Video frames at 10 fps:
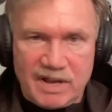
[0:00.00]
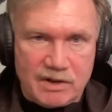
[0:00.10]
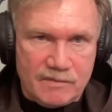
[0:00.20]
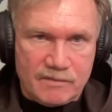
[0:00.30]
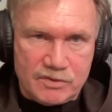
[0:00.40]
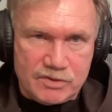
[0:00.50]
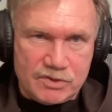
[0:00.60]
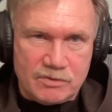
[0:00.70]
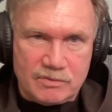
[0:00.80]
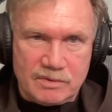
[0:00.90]
my comfort
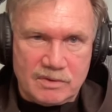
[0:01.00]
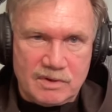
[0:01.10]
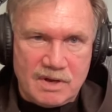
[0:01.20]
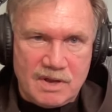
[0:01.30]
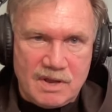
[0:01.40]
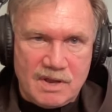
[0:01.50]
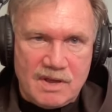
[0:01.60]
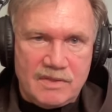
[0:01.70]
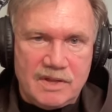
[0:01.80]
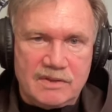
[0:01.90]
zone,
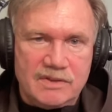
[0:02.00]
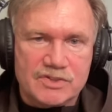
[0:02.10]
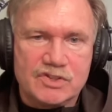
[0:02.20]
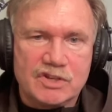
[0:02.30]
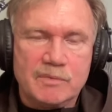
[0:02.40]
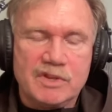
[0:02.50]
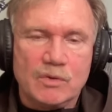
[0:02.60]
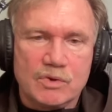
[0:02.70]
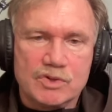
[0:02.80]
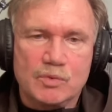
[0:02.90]
thinking this is going to be
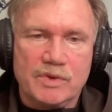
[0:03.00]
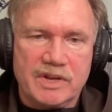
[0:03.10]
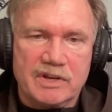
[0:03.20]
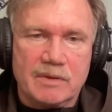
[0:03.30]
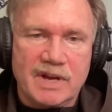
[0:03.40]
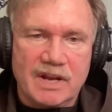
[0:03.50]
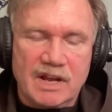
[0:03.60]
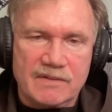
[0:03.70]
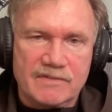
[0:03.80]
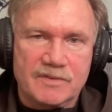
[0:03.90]
the worst weekend of my
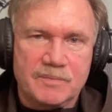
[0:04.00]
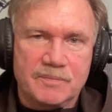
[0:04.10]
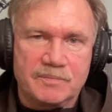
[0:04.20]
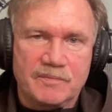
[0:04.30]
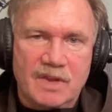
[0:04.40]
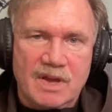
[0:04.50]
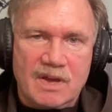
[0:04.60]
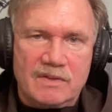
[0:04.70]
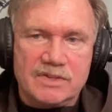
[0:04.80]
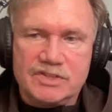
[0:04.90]
life.
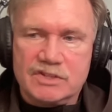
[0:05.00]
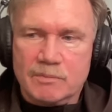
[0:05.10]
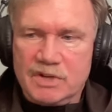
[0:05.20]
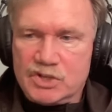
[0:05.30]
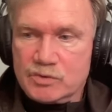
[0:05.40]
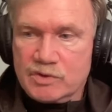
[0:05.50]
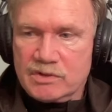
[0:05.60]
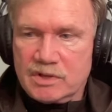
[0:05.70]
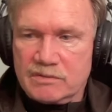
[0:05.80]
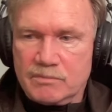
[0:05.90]
This is a ministry
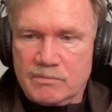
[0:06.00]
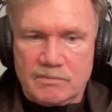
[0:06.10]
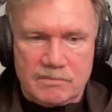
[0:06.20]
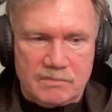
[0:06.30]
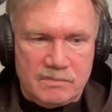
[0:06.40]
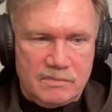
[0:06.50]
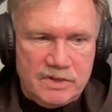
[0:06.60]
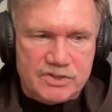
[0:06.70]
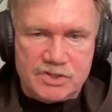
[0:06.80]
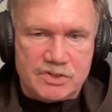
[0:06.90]
that
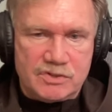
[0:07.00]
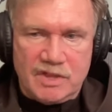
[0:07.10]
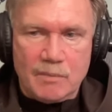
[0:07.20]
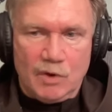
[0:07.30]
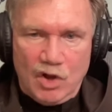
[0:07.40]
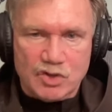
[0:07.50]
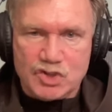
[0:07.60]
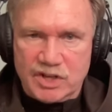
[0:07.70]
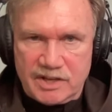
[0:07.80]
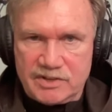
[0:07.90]
this is them
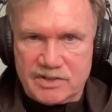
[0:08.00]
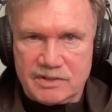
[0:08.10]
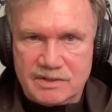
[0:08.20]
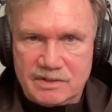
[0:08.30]
launching it.